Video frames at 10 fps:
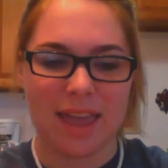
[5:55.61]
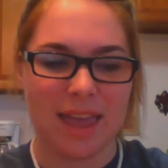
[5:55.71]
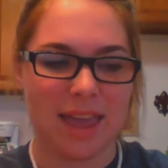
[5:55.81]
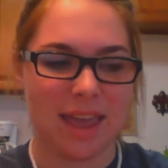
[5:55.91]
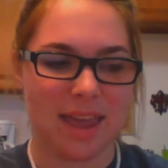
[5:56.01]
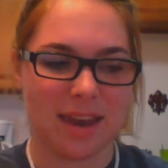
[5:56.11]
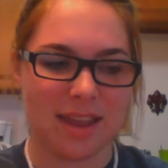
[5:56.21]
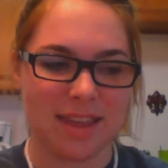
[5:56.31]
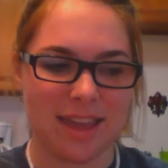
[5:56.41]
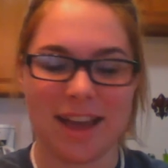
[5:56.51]
And
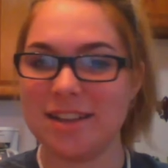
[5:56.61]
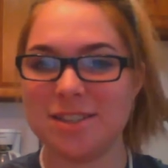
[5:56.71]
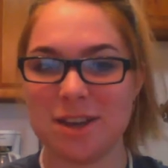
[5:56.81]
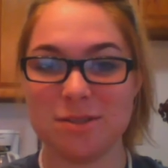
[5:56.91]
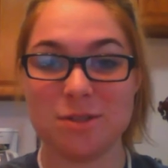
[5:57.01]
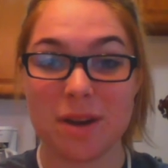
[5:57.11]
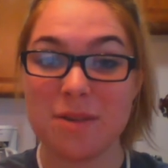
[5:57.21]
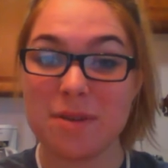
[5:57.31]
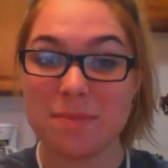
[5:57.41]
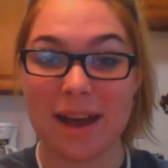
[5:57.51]
yeah, so Twenty
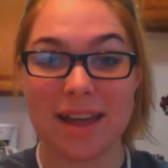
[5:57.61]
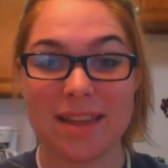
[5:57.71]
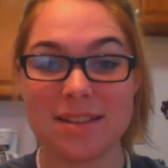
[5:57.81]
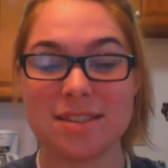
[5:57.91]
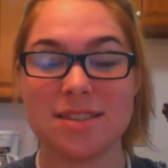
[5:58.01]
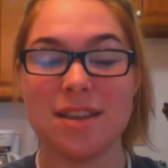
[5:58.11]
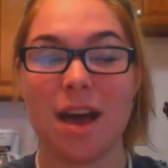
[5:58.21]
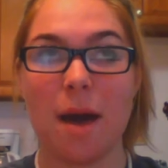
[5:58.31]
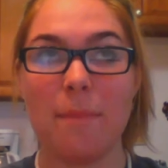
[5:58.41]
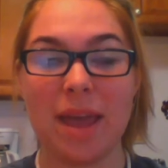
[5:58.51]
One Pilots,
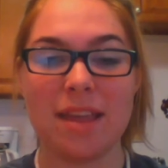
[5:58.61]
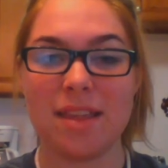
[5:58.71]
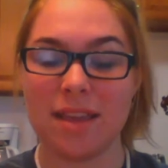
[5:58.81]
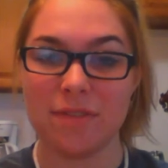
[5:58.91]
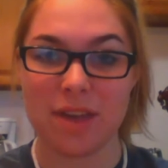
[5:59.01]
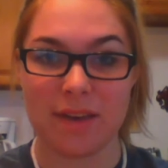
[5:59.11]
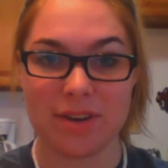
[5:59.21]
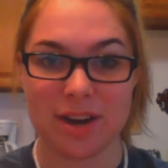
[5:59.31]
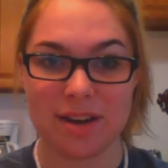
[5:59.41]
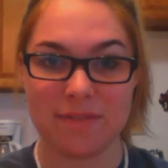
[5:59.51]
amazing if you haven't
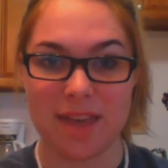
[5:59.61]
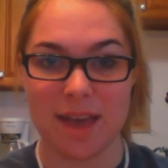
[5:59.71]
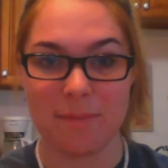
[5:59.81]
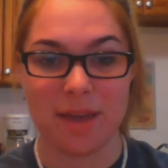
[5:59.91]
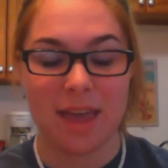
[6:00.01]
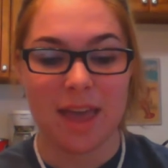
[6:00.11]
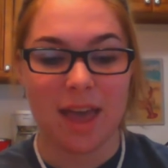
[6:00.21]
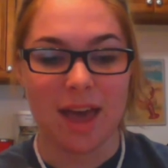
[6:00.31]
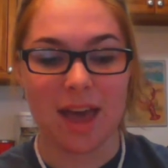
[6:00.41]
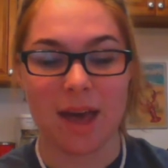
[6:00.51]
heard of them.
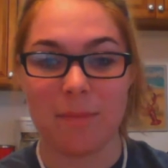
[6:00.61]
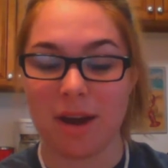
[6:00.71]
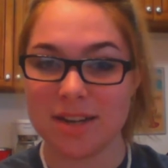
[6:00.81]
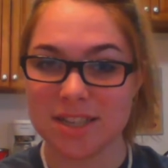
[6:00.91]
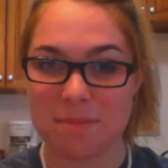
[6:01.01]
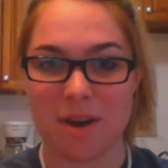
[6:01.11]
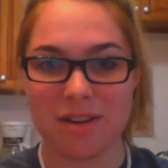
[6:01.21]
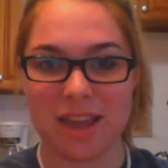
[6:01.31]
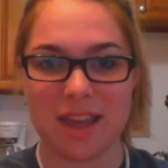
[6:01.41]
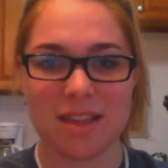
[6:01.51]
Um, Arctic
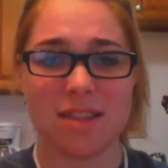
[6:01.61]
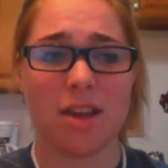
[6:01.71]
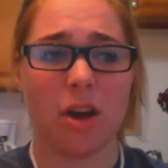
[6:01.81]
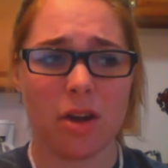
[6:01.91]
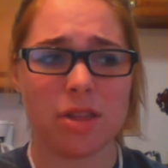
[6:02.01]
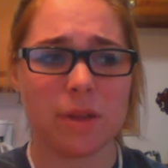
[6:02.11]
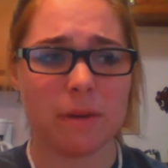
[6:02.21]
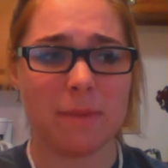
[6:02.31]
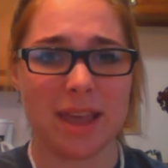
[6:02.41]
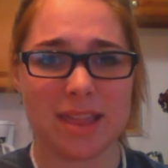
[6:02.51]
Monkeys, also
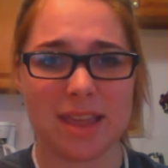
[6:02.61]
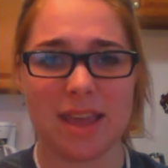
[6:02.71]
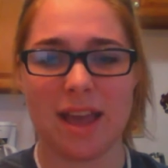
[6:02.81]
amazing.